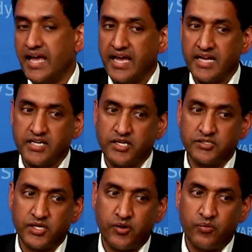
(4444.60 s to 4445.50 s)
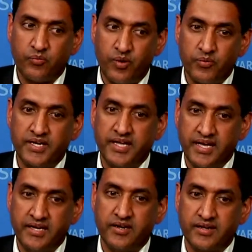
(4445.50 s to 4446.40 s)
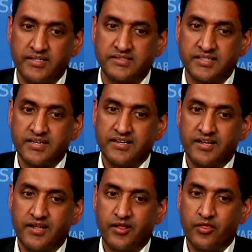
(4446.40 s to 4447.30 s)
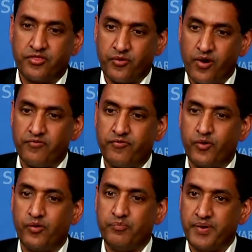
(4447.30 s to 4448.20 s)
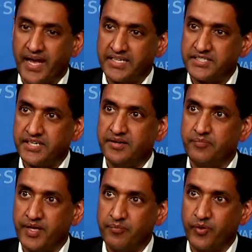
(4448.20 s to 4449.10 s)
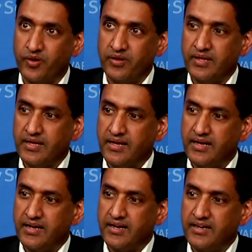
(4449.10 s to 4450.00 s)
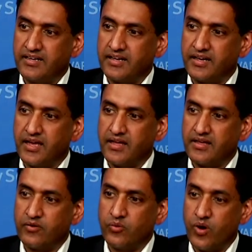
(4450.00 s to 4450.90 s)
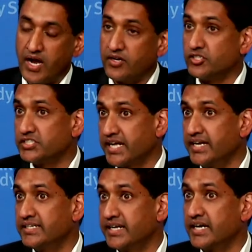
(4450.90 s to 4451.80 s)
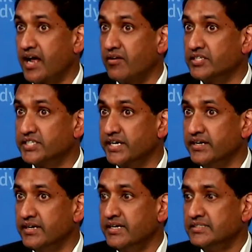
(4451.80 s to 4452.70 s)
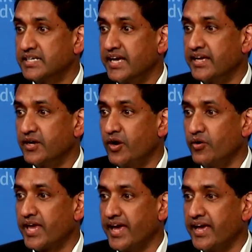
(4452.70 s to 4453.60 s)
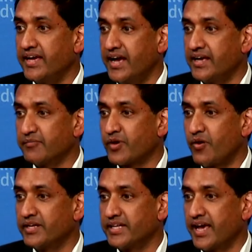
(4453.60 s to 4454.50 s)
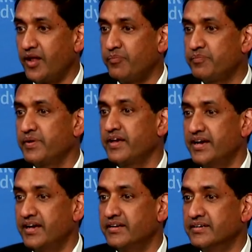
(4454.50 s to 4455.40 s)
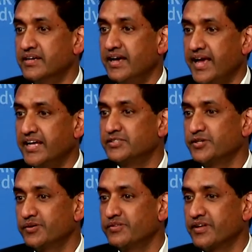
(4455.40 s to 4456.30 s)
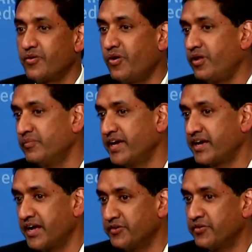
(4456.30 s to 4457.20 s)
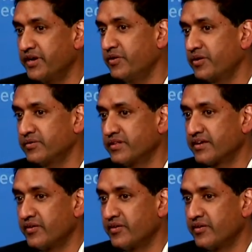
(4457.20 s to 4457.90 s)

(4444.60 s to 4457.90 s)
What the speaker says: And so what we need is thoughtful, passionate people who understand technology saying, okay, I'm going to help answer the call of my country or